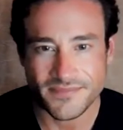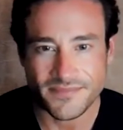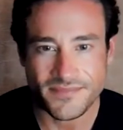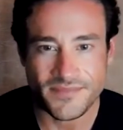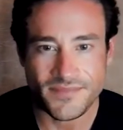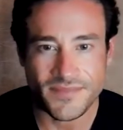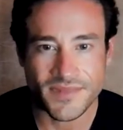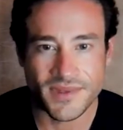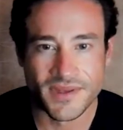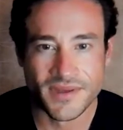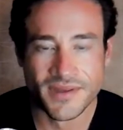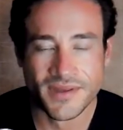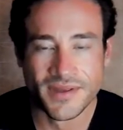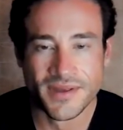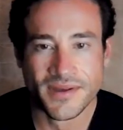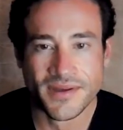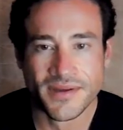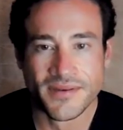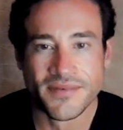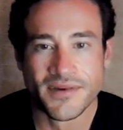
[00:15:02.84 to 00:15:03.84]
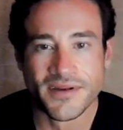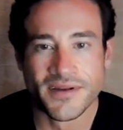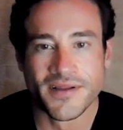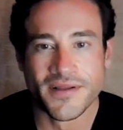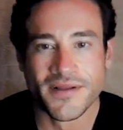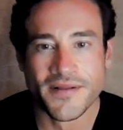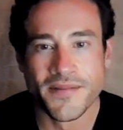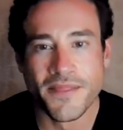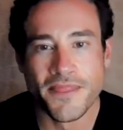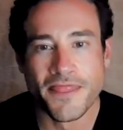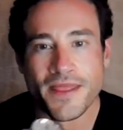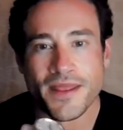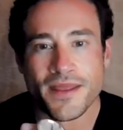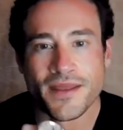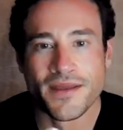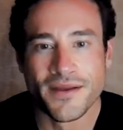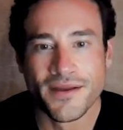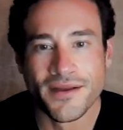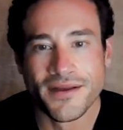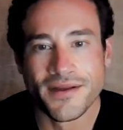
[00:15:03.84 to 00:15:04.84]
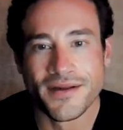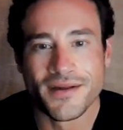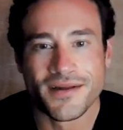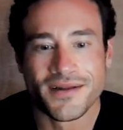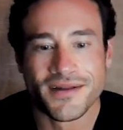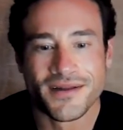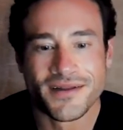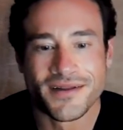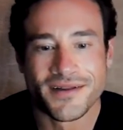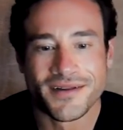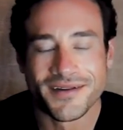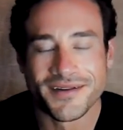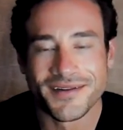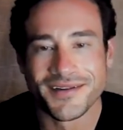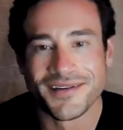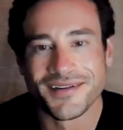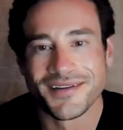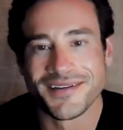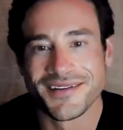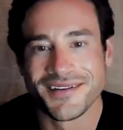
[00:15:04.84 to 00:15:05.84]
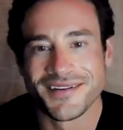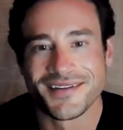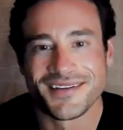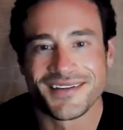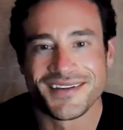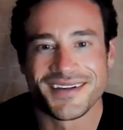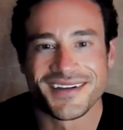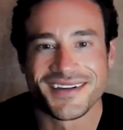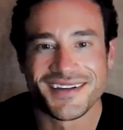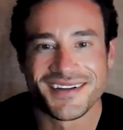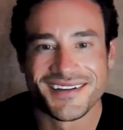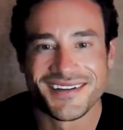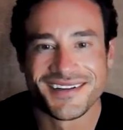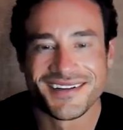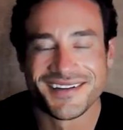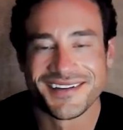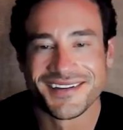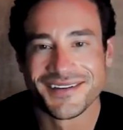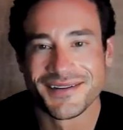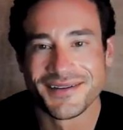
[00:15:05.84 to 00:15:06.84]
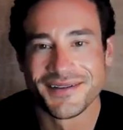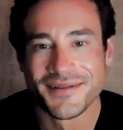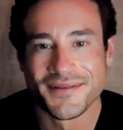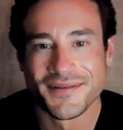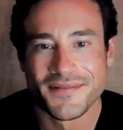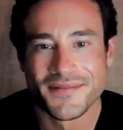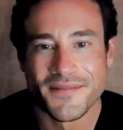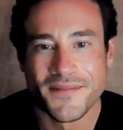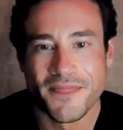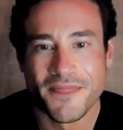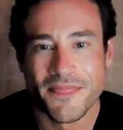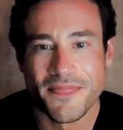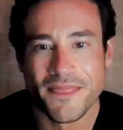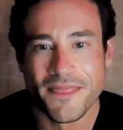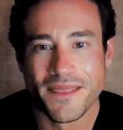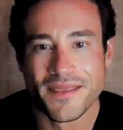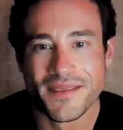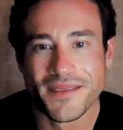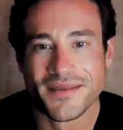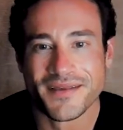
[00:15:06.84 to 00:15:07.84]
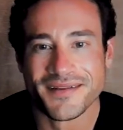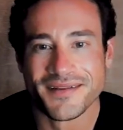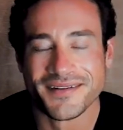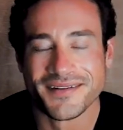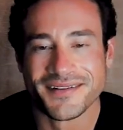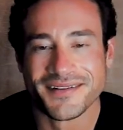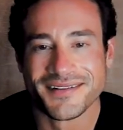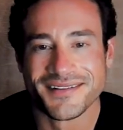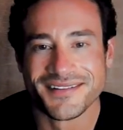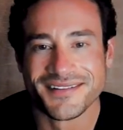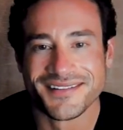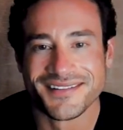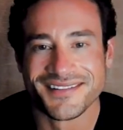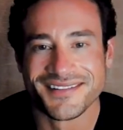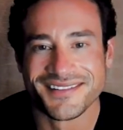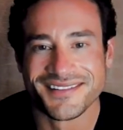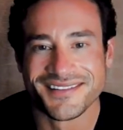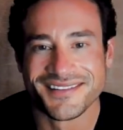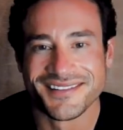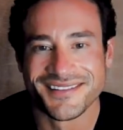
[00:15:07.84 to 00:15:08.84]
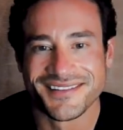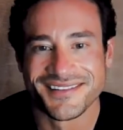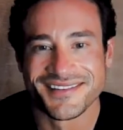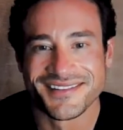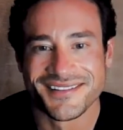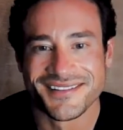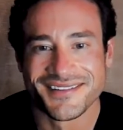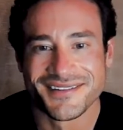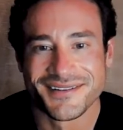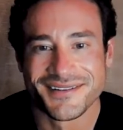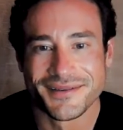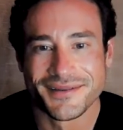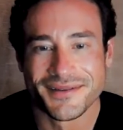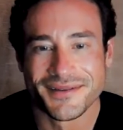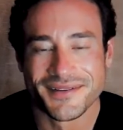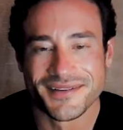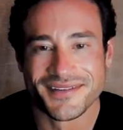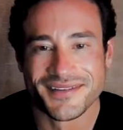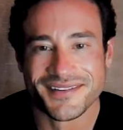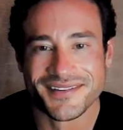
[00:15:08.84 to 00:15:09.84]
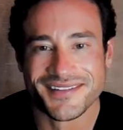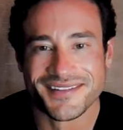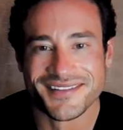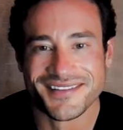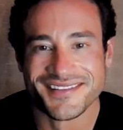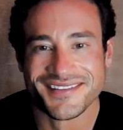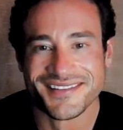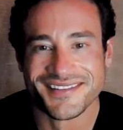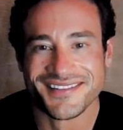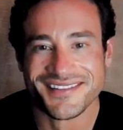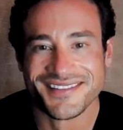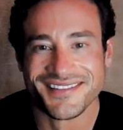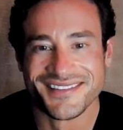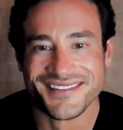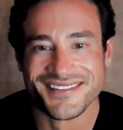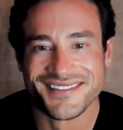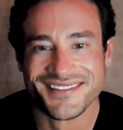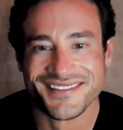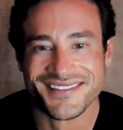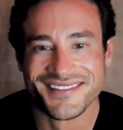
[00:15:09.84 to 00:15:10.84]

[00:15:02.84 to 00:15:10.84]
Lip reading: This person isn't speaking.